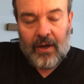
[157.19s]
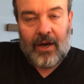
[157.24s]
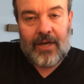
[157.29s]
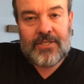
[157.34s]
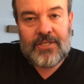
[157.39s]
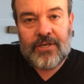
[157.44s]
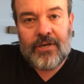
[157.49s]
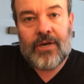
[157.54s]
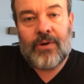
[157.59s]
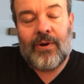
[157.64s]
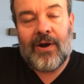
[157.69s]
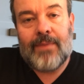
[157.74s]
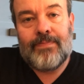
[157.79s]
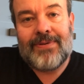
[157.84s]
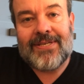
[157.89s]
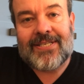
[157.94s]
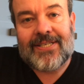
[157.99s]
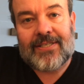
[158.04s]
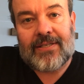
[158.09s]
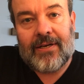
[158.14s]
I took quite a
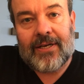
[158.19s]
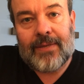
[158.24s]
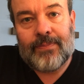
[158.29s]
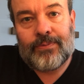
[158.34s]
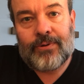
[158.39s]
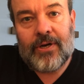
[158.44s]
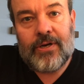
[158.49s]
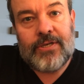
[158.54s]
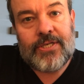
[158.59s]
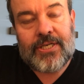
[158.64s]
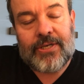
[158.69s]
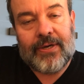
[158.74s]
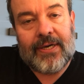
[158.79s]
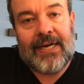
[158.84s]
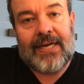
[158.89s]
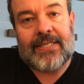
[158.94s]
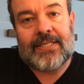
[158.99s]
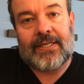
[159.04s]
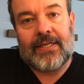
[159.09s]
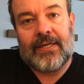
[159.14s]
business-like approach to it,
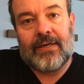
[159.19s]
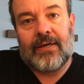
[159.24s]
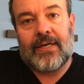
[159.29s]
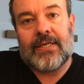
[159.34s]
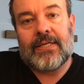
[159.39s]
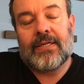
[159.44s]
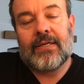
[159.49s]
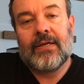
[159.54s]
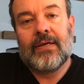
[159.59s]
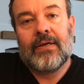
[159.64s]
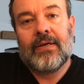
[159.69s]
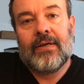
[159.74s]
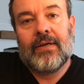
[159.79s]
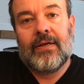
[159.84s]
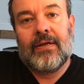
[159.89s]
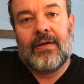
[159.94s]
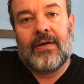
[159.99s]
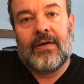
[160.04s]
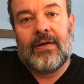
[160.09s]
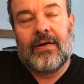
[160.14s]
actually.
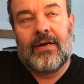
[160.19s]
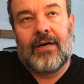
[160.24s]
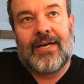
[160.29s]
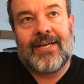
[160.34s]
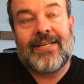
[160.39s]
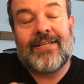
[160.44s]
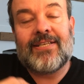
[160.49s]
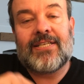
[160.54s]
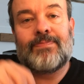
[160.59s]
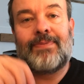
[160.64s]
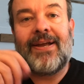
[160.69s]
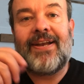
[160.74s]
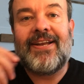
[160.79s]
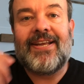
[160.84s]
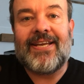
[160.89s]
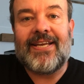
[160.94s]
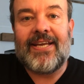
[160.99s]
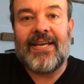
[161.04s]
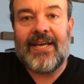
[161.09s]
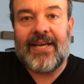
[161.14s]
I didn't spend
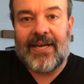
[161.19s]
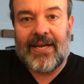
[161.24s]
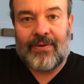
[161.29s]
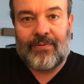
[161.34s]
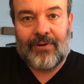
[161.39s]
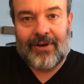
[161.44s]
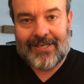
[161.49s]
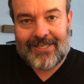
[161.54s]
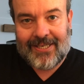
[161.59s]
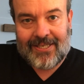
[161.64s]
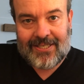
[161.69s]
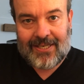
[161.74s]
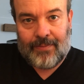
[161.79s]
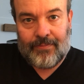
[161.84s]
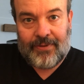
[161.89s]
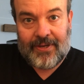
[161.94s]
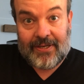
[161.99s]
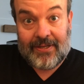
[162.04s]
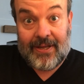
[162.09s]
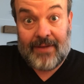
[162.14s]
a year writing
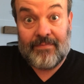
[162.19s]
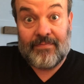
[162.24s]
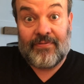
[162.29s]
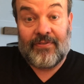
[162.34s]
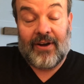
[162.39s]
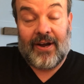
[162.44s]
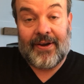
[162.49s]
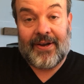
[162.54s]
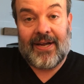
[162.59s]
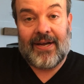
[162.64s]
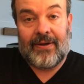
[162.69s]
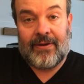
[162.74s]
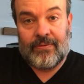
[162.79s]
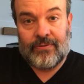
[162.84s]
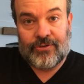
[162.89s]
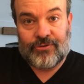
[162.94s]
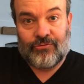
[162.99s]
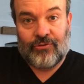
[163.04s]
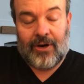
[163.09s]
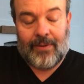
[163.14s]
something and then find out it
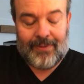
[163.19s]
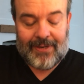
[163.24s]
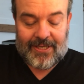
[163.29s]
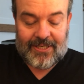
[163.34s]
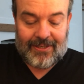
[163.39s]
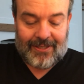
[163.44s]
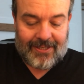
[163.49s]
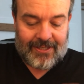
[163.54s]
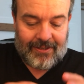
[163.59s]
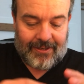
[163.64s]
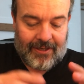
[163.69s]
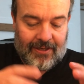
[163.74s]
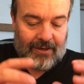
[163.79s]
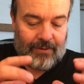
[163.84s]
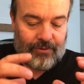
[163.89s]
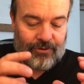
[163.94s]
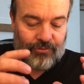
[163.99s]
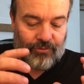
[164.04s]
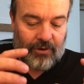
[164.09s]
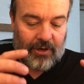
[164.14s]
was rubbish. I decided
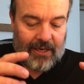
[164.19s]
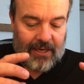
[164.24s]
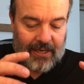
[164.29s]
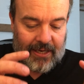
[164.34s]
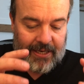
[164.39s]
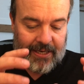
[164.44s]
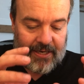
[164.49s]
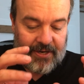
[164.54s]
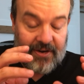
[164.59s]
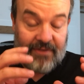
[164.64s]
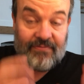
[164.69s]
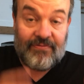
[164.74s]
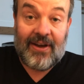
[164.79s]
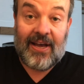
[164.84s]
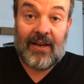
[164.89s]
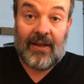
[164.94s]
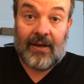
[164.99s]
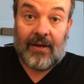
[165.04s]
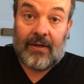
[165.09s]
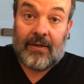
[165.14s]
I would write a
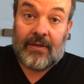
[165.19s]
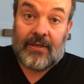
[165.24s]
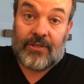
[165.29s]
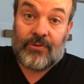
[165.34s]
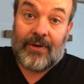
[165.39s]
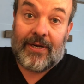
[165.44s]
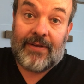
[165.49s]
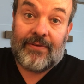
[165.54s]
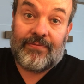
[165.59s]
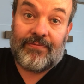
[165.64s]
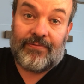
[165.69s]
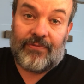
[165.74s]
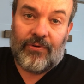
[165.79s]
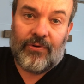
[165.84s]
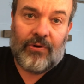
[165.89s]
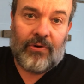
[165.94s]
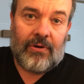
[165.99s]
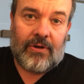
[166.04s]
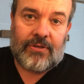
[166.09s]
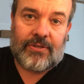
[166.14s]
novella, a
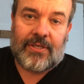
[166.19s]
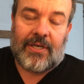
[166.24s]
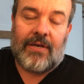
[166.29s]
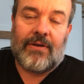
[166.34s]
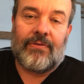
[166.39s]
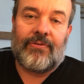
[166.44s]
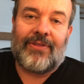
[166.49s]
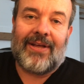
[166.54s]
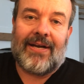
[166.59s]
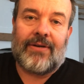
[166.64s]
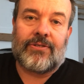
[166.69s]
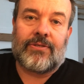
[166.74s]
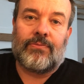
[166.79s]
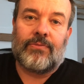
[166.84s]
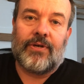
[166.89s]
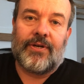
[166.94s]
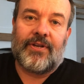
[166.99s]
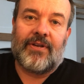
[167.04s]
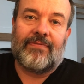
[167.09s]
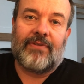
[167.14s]
24,000
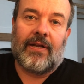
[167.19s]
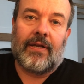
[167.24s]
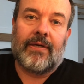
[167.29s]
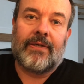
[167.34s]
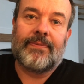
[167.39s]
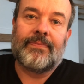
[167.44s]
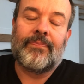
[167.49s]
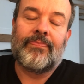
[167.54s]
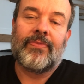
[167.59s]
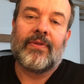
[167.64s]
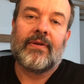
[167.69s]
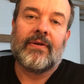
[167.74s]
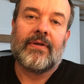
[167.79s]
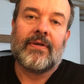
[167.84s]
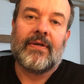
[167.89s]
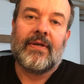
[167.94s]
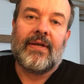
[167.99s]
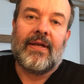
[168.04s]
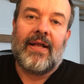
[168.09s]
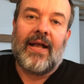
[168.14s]
word novella.
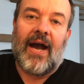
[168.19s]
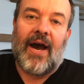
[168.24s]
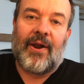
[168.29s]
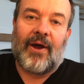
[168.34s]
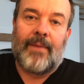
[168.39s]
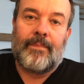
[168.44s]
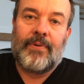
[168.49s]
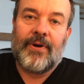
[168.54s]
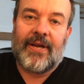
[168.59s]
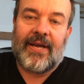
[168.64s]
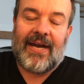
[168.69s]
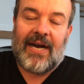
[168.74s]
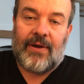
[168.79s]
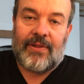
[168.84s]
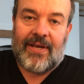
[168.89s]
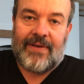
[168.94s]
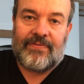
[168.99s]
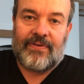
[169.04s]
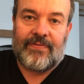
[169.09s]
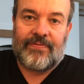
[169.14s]
And I put it
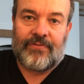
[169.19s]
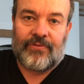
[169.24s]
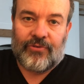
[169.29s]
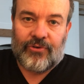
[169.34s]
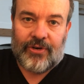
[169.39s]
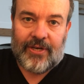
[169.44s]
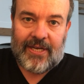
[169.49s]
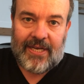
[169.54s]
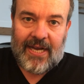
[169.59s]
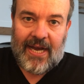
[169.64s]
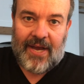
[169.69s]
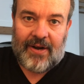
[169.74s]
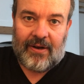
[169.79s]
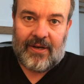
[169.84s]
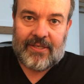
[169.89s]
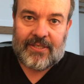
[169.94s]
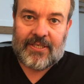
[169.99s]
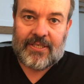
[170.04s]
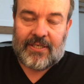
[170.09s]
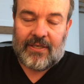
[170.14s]
out there for free, and
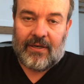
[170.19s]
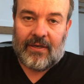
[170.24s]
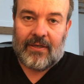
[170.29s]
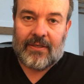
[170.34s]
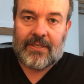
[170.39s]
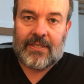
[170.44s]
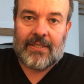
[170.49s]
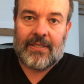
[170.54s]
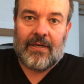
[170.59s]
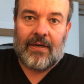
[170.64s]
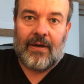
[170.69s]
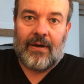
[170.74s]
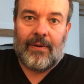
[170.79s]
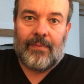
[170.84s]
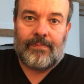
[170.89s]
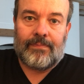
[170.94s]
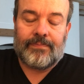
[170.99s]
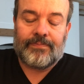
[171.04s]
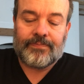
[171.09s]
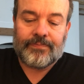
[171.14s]
I'd start,
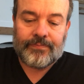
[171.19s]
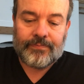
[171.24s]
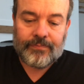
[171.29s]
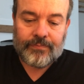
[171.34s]
and